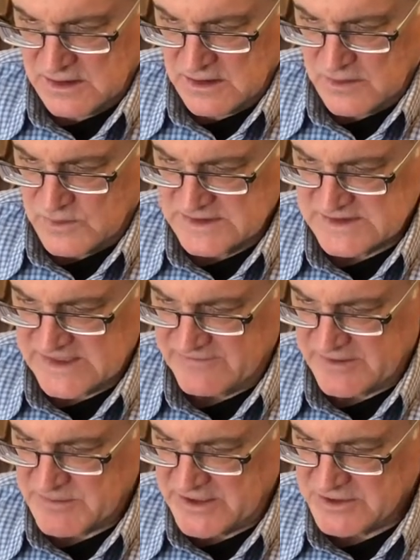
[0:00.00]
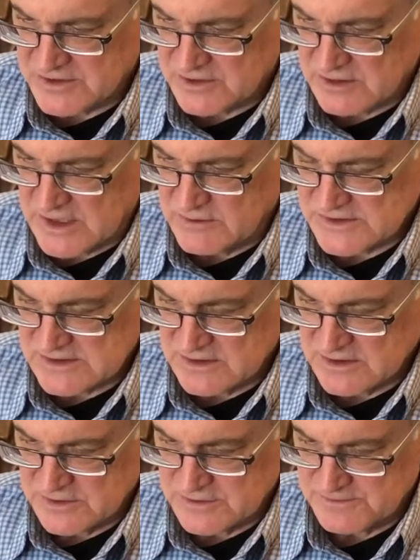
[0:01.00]
Once having made sure I was
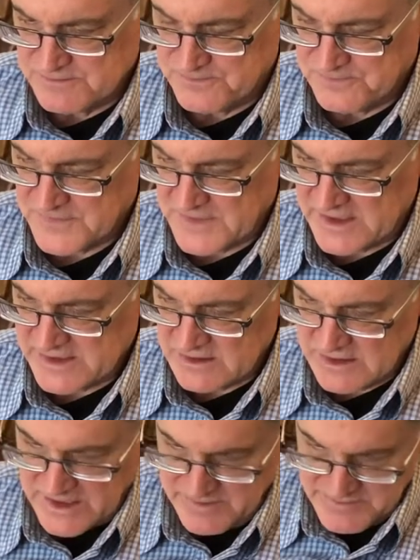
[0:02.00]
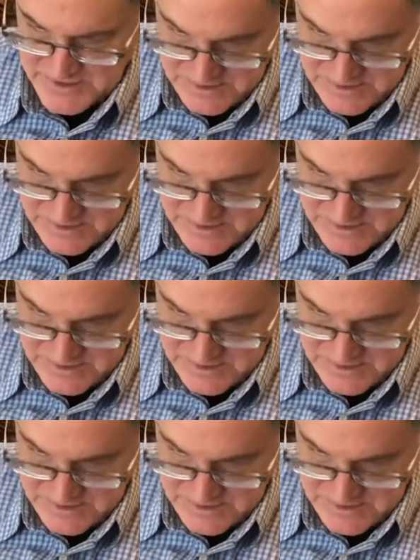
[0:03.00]
alone, I climbed.